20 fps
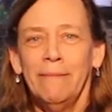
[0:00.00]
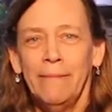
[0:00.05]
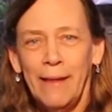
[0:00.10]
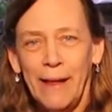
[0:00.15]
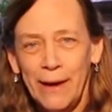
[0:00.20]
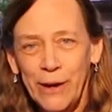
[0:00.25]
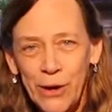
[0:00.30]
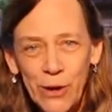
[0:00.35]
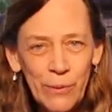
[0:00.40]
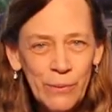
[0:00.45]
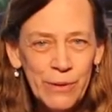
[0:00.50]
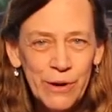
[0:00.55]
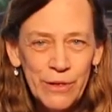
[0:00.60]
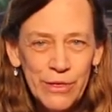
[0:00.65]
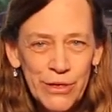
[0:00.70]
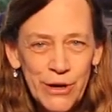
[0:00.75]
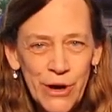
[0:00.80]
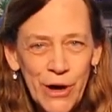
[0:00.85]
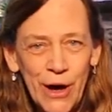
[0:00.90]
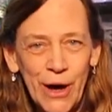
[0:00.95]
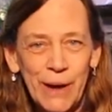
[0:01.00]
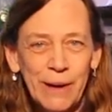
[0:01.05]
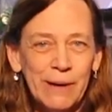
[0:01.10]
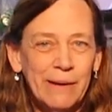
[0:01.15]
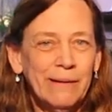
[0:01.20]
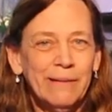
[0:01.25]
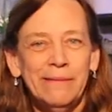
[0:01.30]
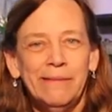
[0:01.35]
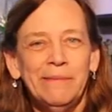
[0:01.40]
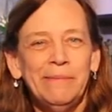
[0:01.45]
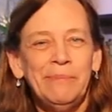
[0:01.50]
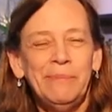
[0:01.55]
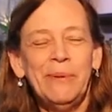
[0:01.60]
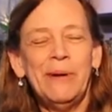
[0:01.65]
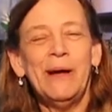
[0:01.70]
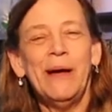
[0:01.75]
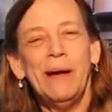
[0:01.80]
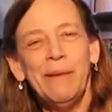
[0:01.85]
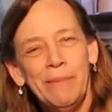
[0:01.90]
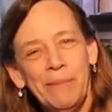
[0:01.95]
Like, who would have thought?
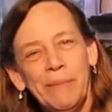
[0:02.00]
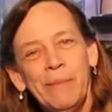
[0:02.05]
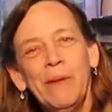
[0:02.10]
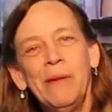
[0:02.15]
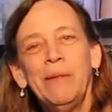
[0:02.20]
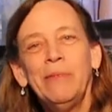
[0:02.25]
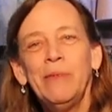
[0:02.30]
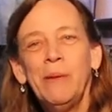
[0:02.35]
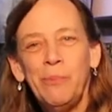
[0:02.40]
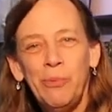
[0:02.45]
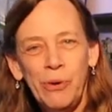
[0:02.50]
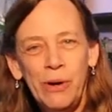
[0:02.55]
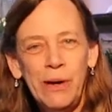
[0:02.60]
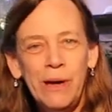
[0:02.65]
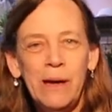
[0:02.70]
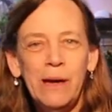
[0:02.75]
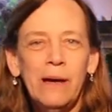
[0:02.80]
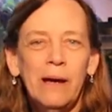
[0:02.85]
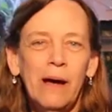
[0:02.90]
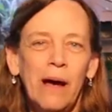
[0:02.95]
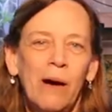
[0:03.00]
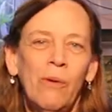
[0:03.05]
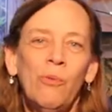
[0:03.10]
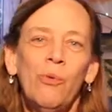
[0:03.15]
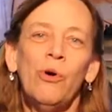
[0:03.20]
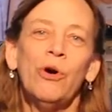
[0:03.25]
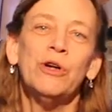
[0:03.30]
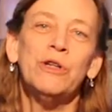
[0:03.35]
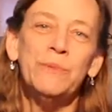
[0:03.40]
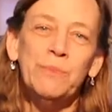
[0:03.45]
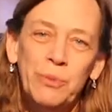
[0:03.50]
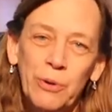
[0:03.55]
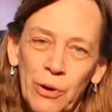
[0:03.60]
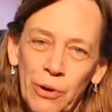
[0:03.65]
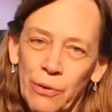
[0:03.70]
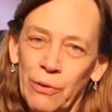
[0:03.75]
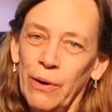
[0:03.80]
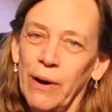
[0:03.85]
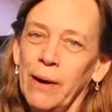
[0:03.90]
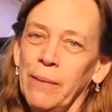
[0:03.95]
But the breeding awards
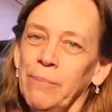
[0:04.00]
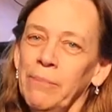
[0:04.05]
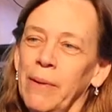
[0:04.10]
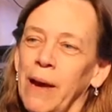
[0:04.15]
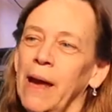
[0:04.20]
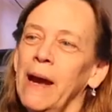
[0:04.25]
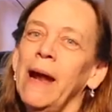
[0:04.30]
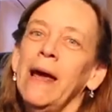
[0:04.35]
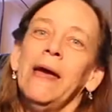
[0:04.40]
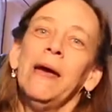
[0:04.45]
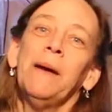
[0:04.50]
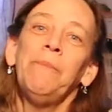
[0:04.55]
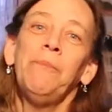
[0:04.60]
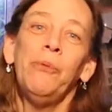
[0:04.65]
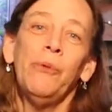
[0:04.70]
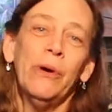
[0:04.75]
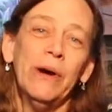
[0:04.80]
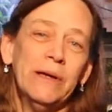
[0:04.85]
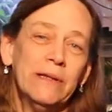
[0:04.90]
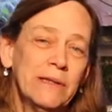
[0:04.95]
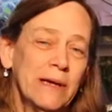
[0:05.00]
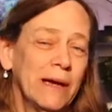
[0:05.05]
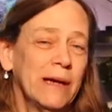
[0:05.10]
program, and I get points.